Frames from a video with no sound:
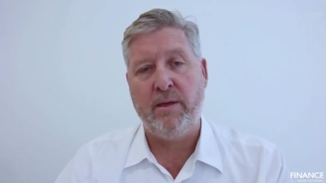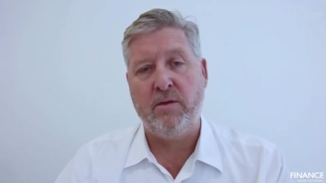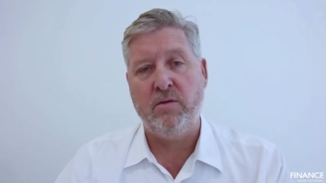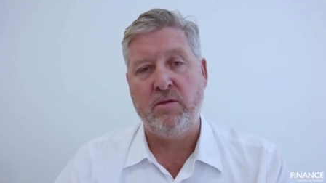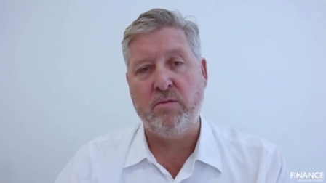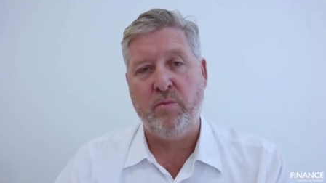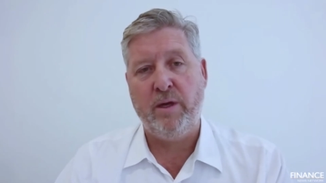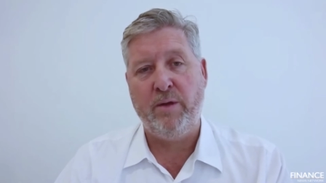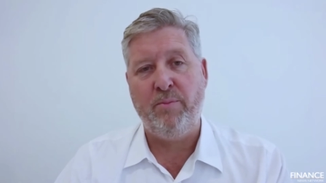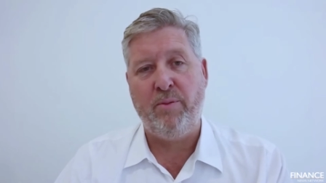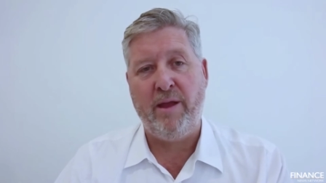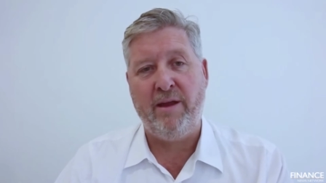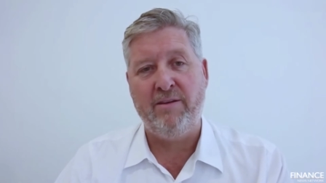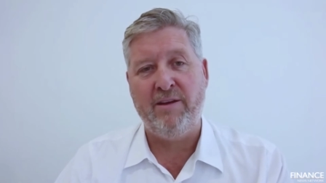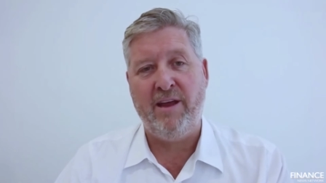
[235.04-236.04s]
because we
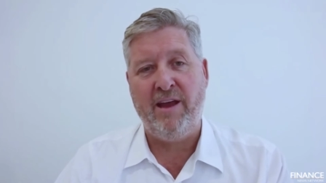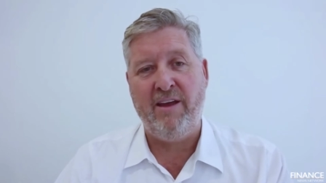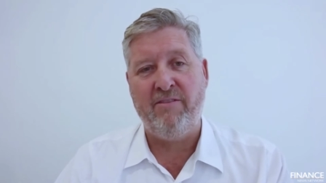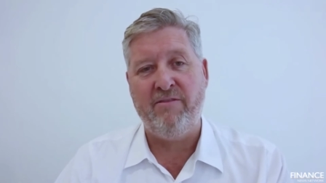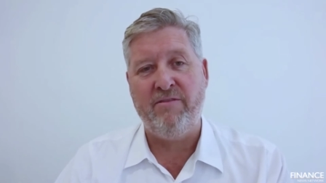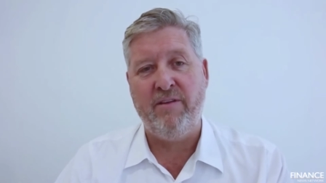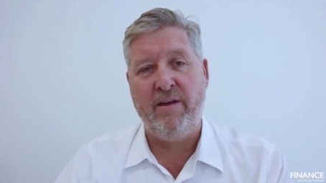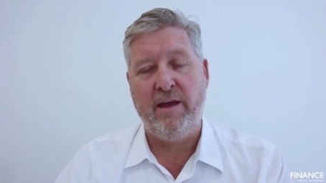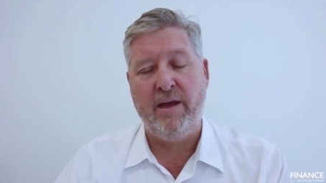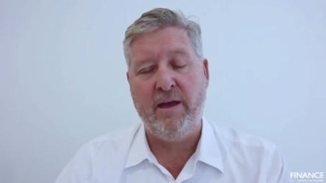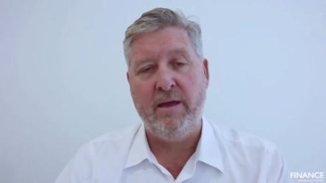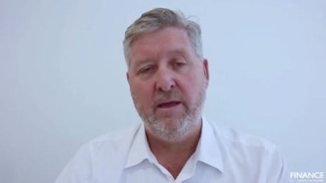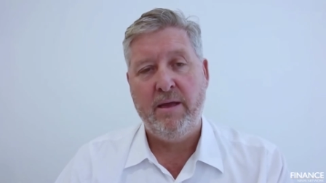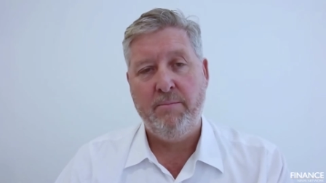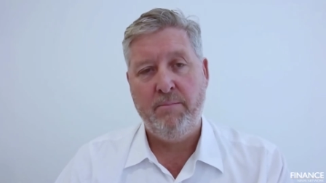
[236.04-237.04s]
plan to have uh,
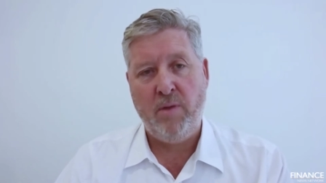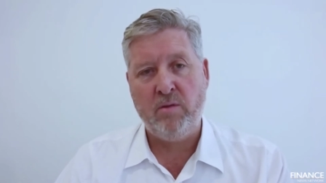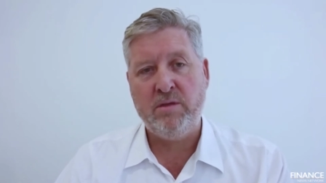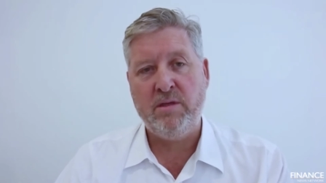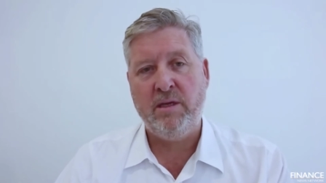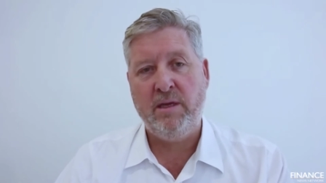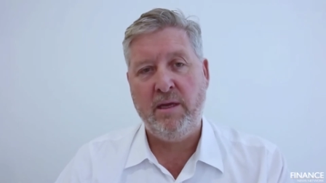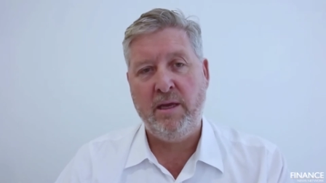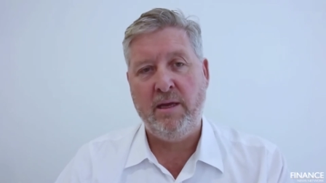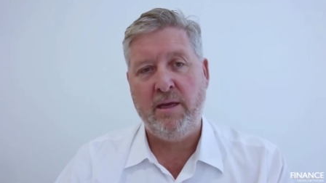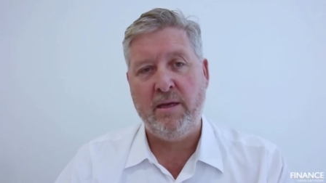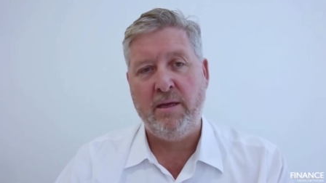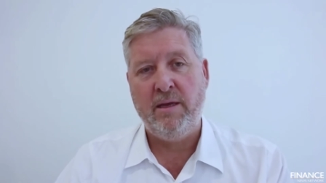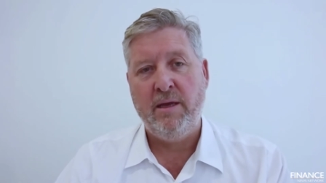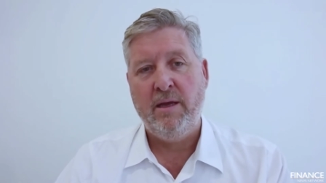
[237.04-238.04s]
multi
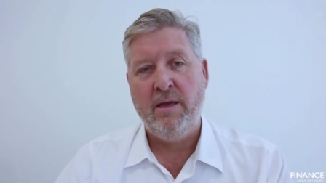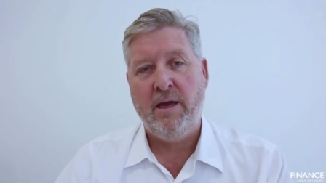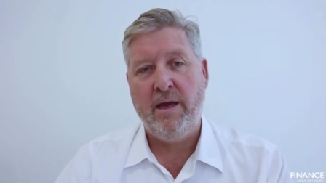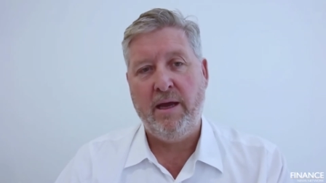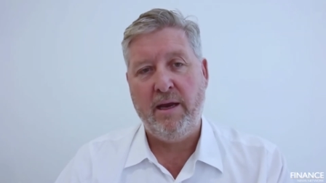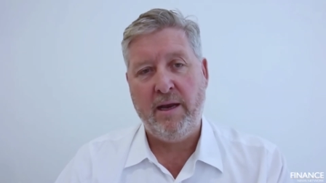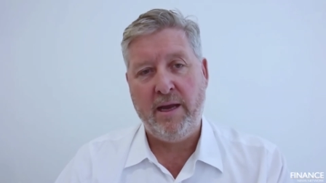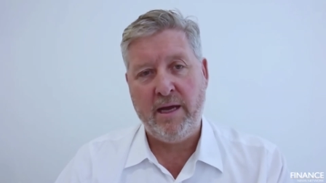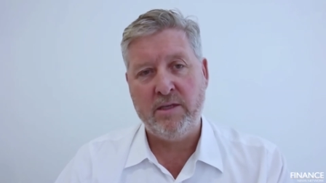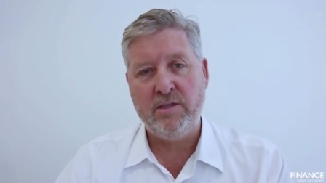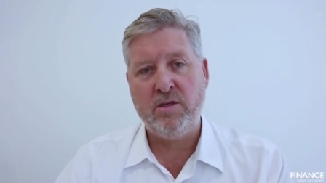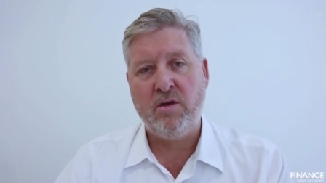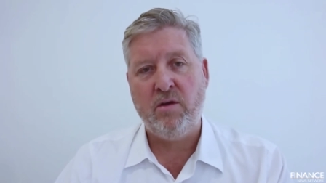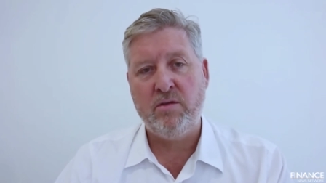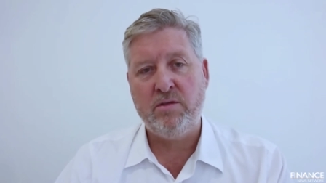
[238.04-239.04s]
year uh,
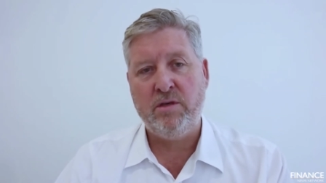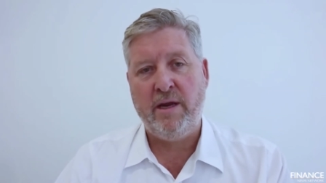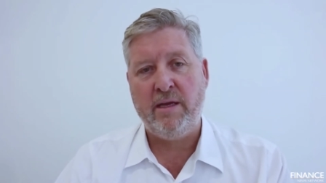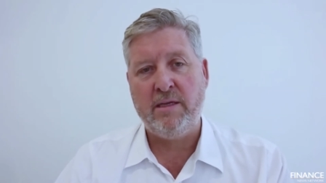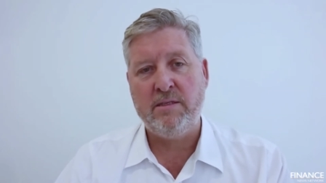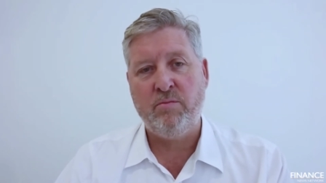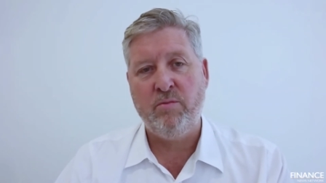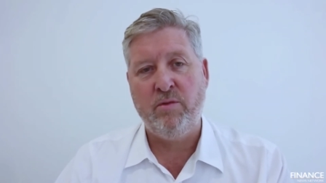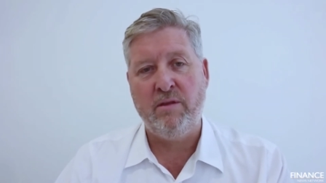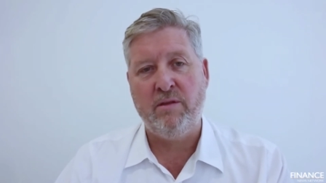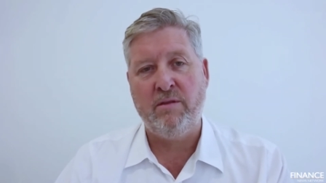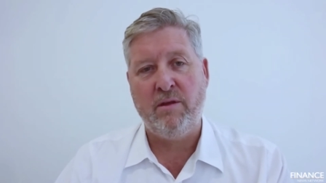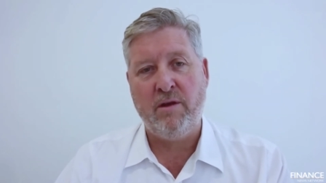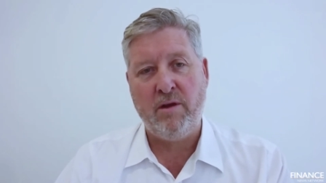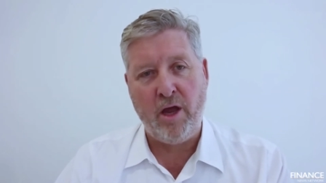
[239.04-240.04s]
large contracts
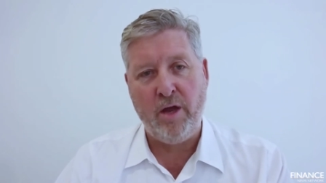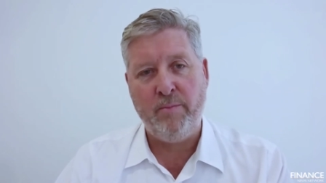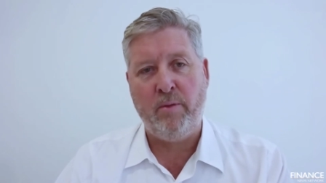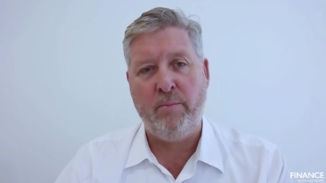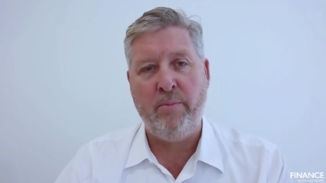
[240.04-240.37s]
with global